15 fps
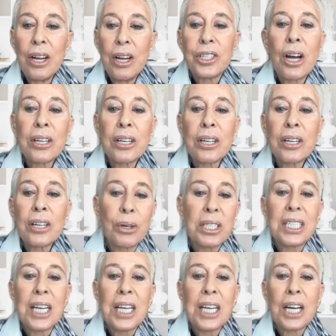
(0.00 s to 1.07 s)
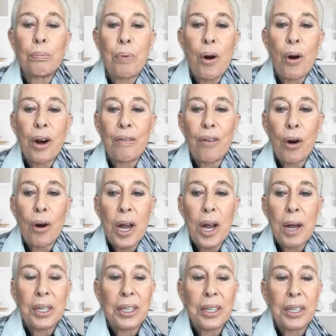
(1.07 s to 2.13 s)
She's also an essential part of our
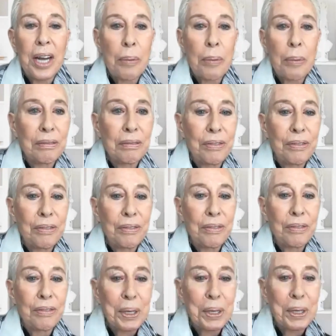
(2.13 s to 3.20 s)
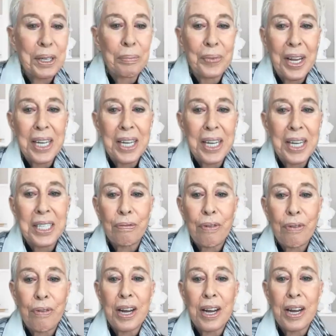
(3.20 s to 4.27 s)
WHAM collaborative and has become a dear
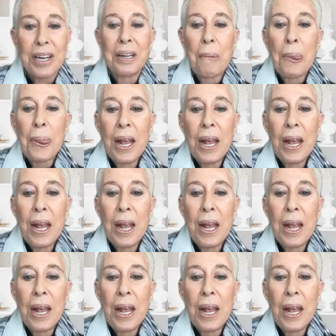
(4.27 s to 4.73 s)
friend.